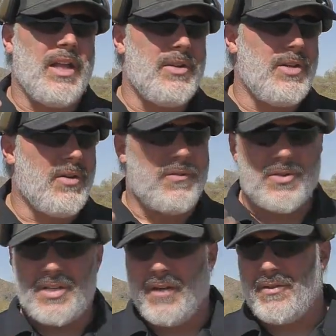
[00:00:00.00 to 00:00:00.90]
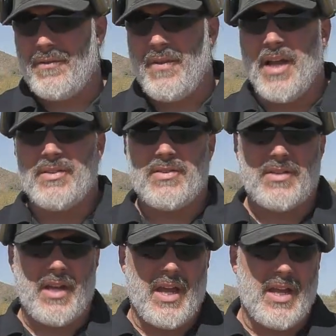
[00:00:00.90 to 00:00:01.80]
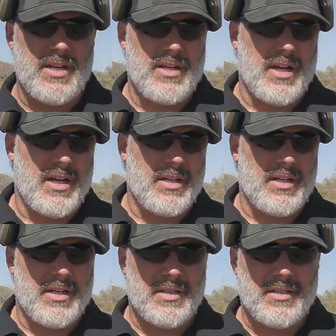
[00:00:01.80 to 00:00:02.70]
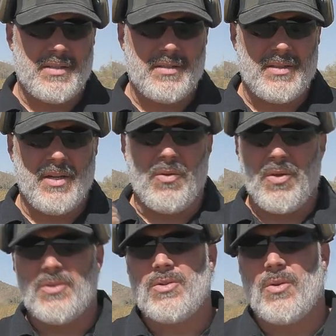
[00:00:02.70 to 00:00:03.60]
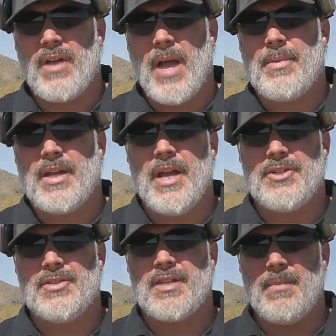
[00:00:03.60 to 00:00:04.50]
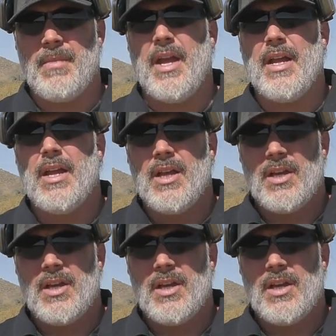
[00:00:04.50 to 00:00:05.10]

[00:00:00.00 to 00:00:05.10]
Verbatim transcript: you know, for self-defense and you know, those sort of applications that may